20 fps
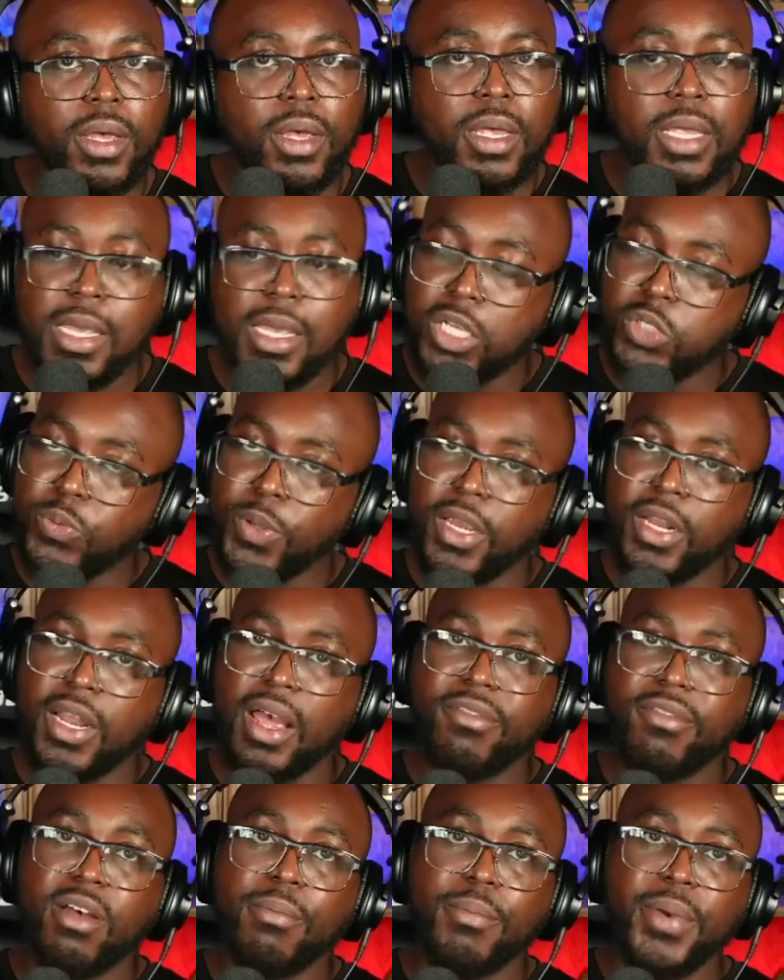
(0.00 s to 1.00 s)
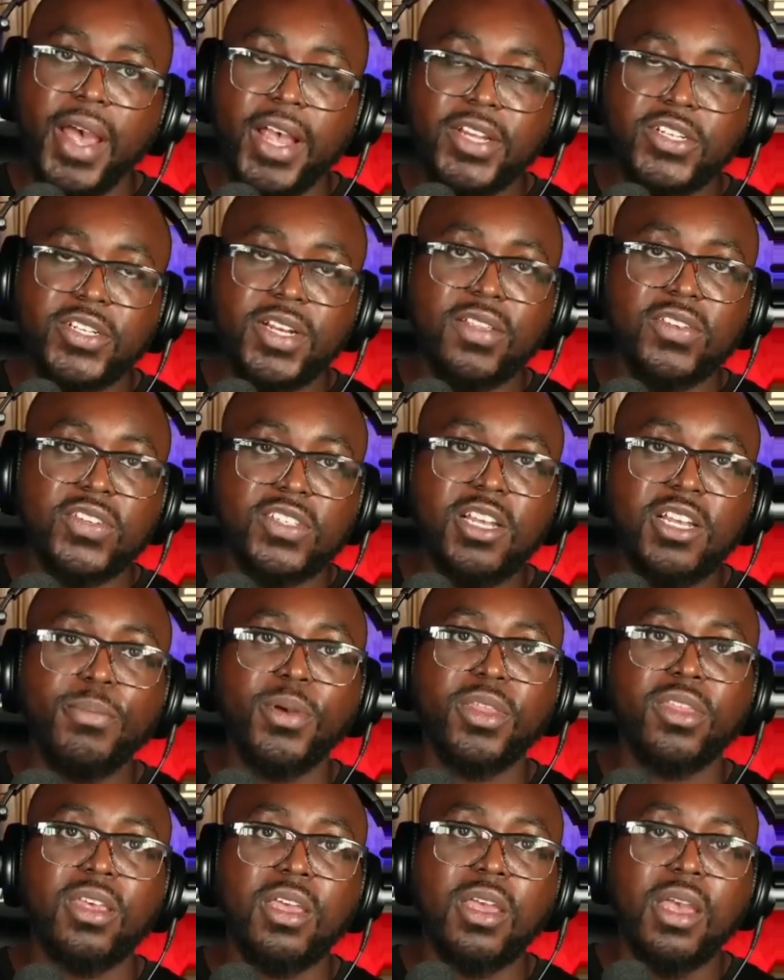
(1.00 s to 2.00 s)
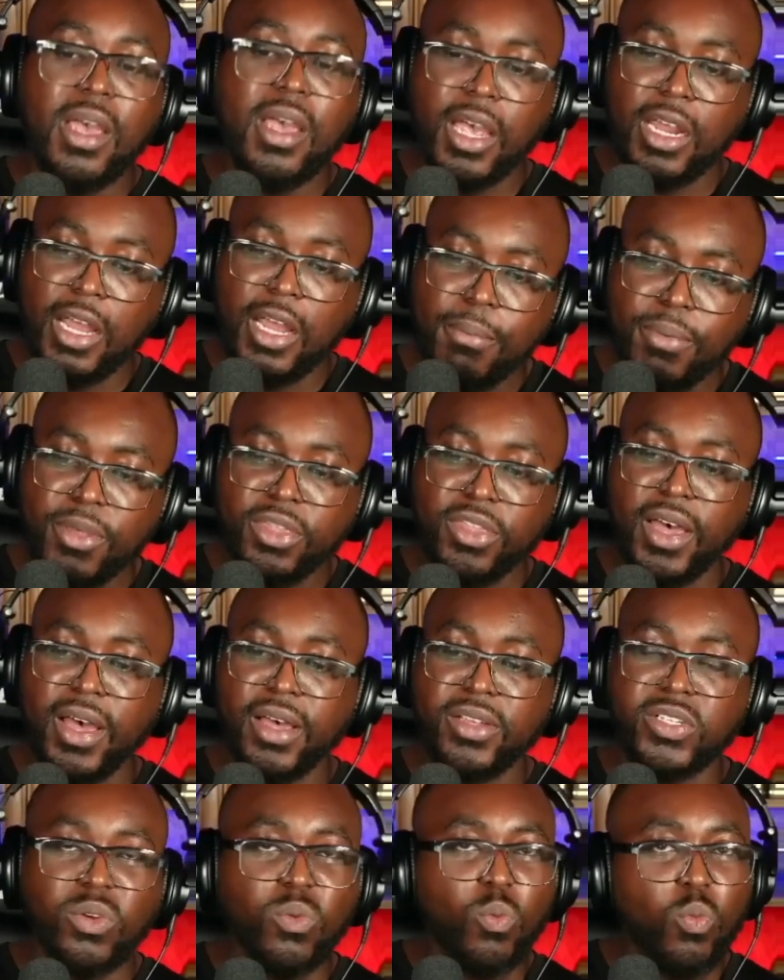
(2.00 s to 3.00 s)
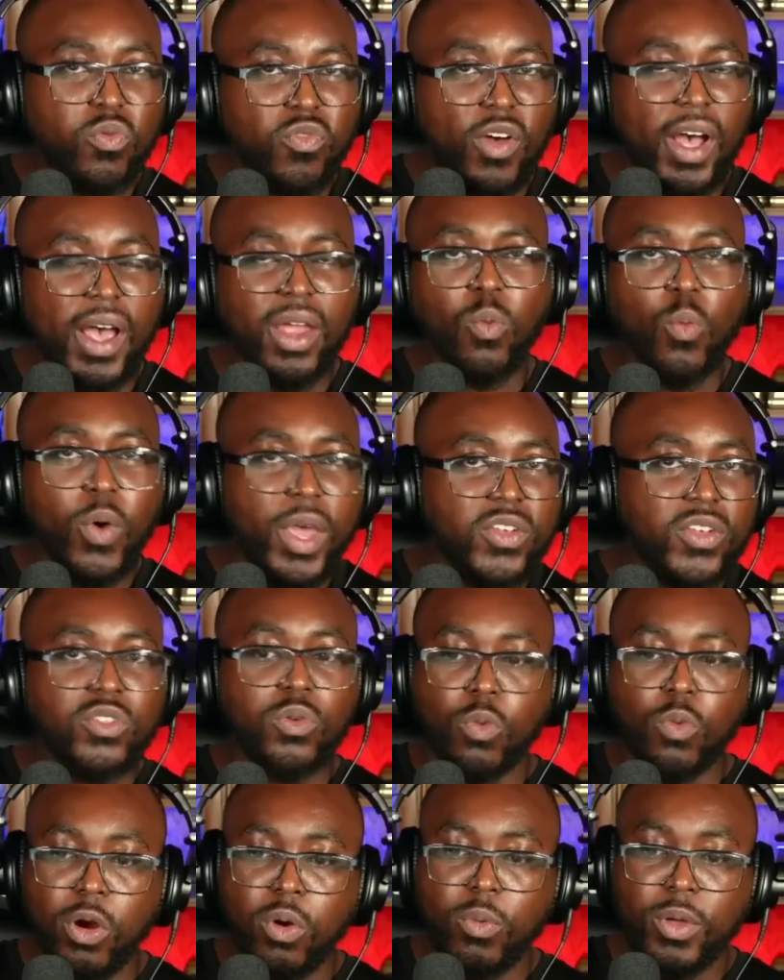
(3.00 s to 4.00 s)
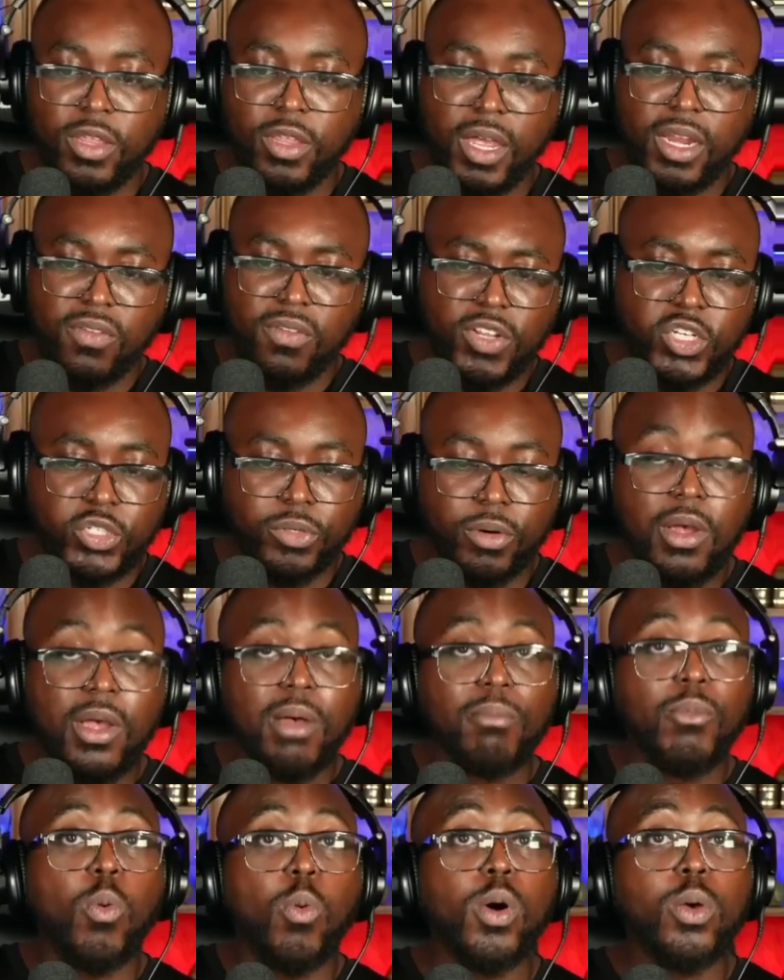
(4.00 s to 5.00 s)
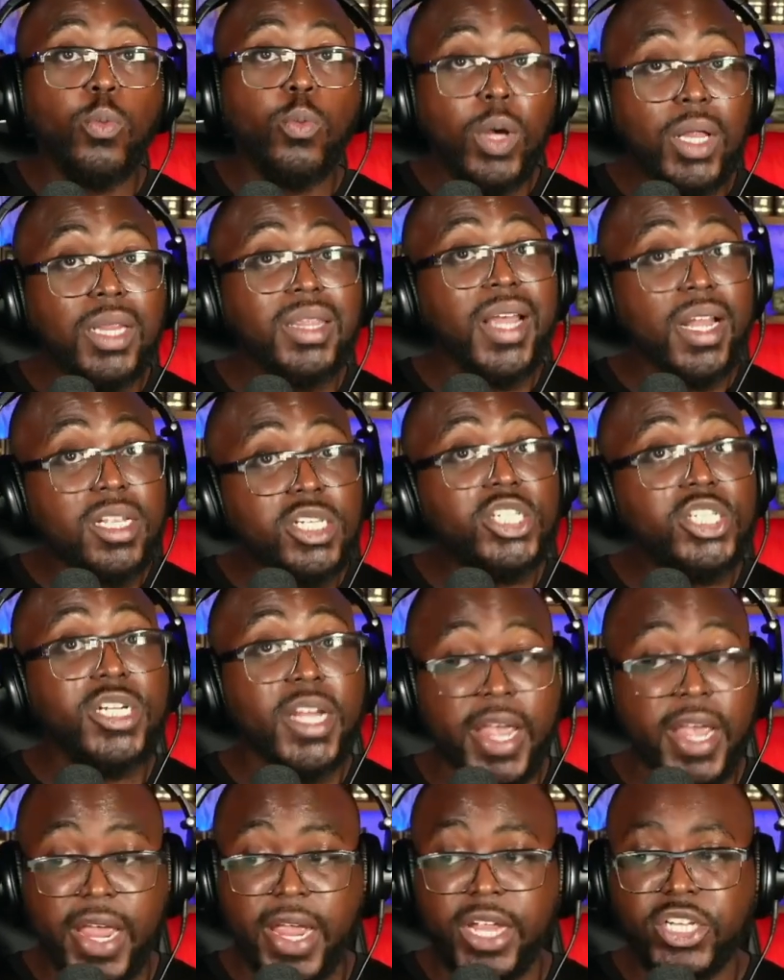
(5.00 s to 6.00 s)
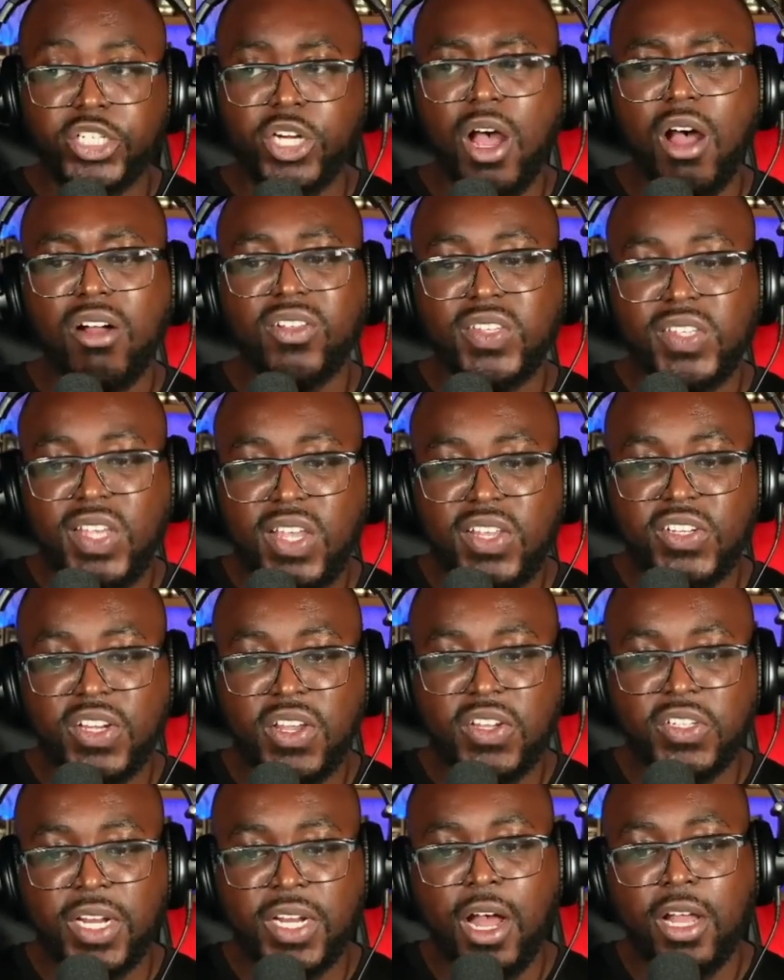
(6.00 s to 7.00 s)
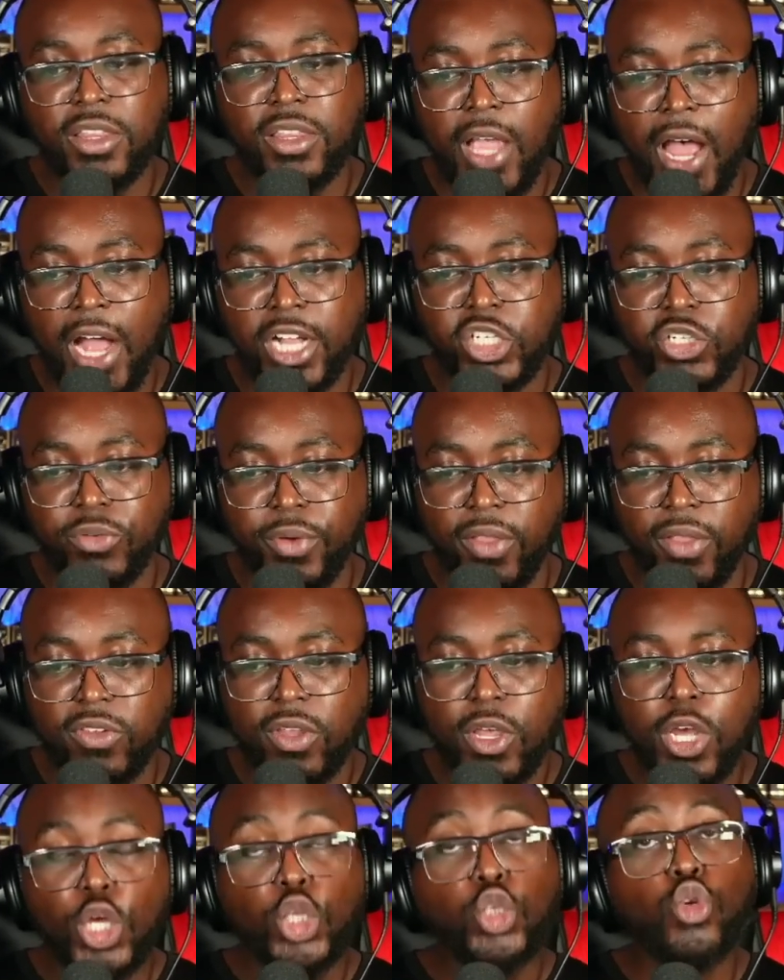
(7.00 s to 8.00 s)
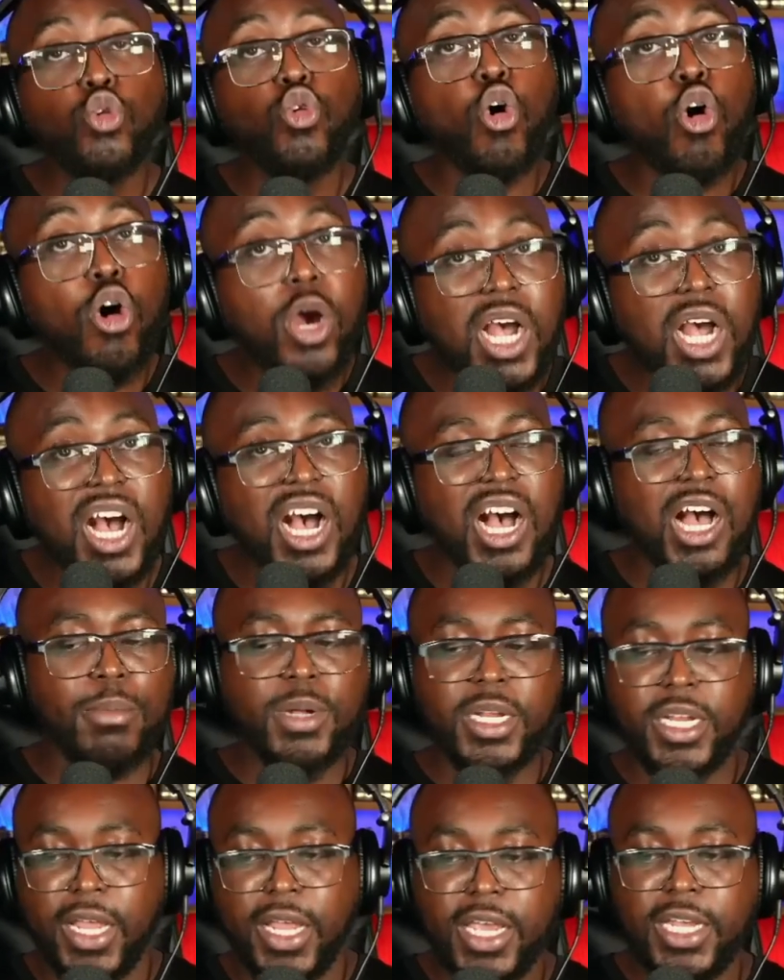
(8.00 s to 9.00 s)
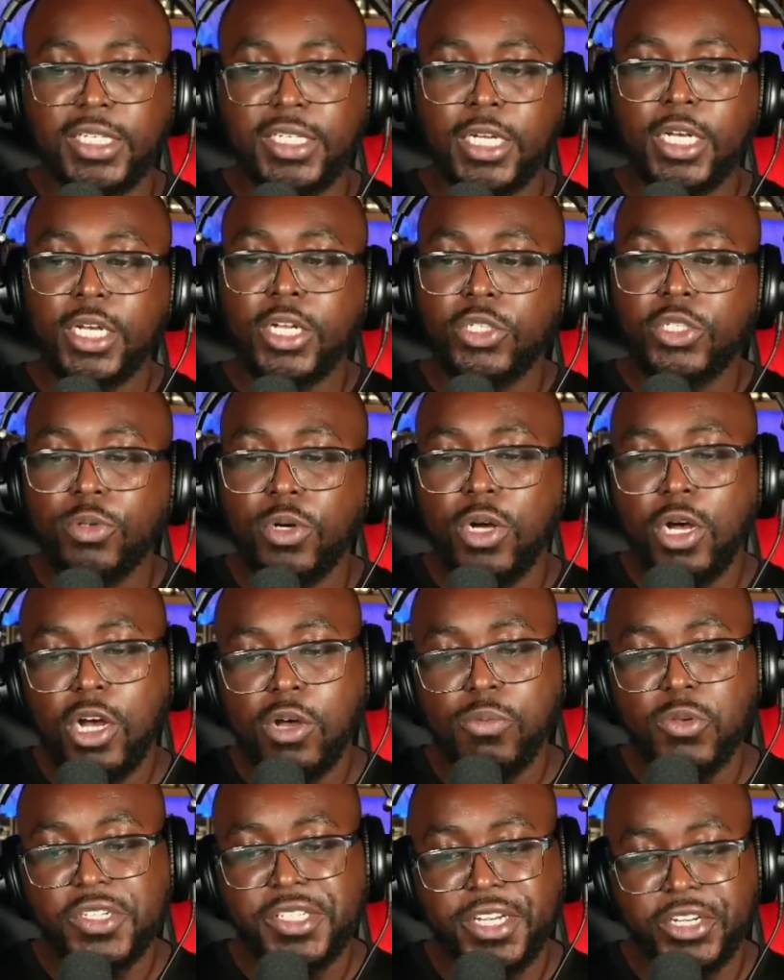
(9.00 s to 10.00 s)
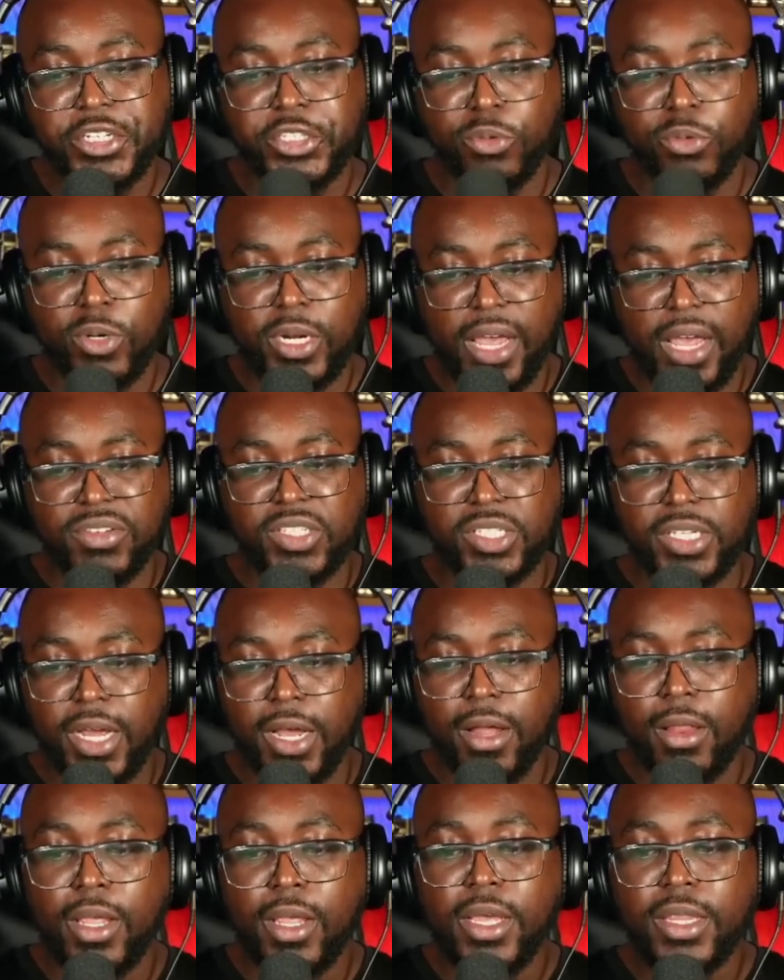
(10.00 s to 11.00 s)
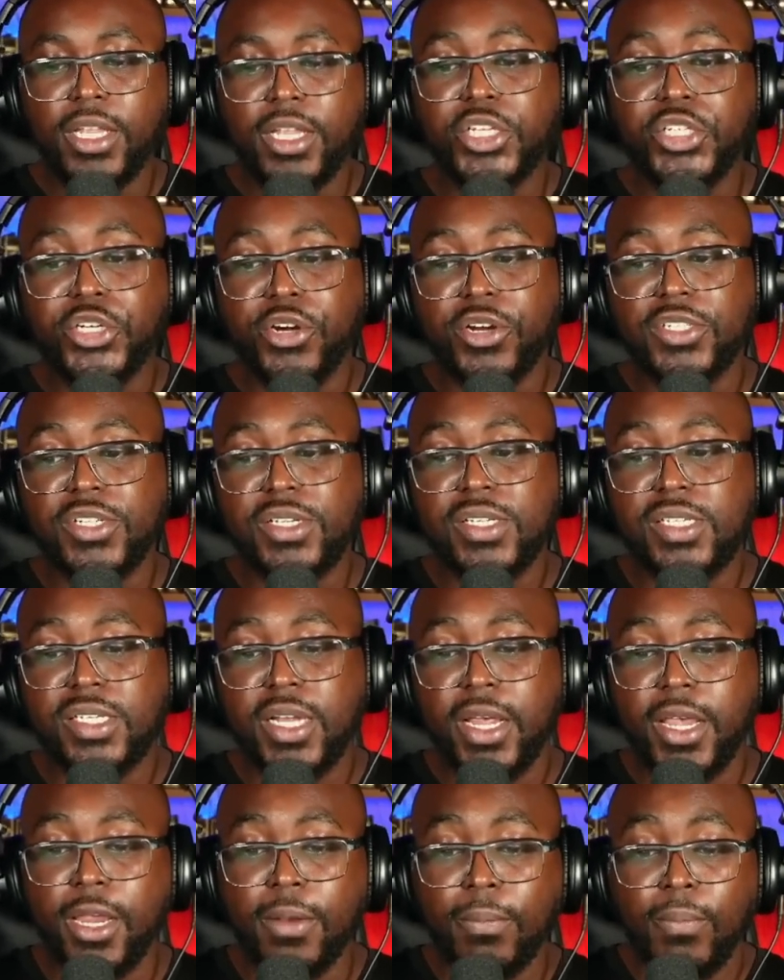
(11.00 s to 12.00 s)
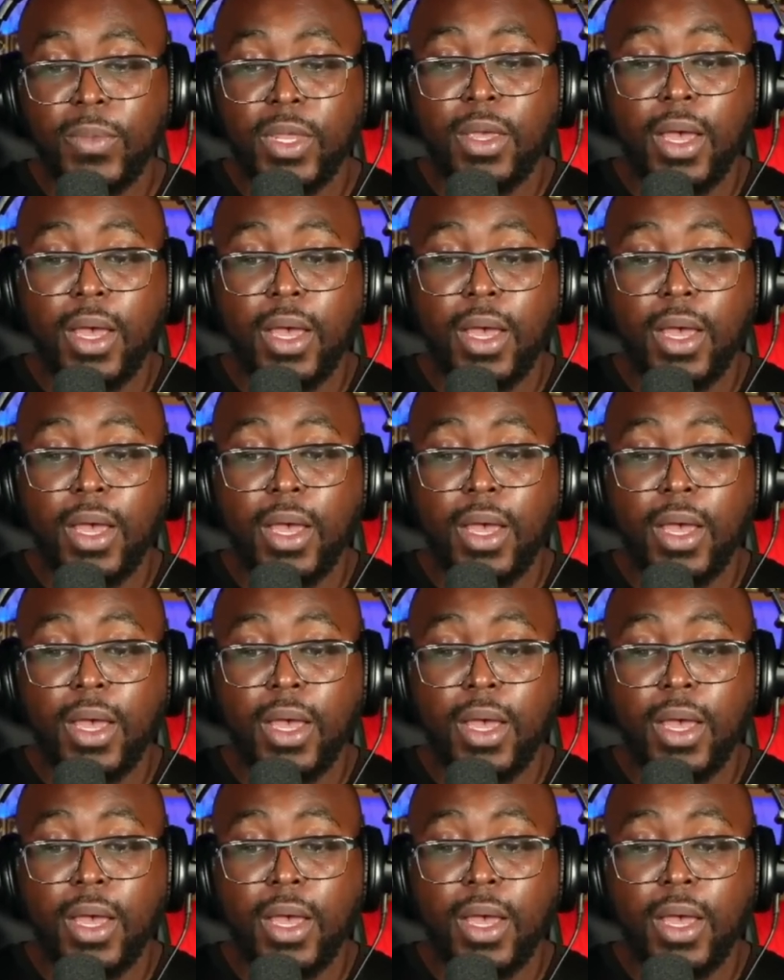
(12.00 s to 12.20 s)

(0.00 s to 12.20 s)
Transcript: Yes, we can have compassion and sympathy and empathize and find ways to work with the individual, but we will not change our teachings and our doctrines to accommodate to a homosexual lifestyle the church is staying.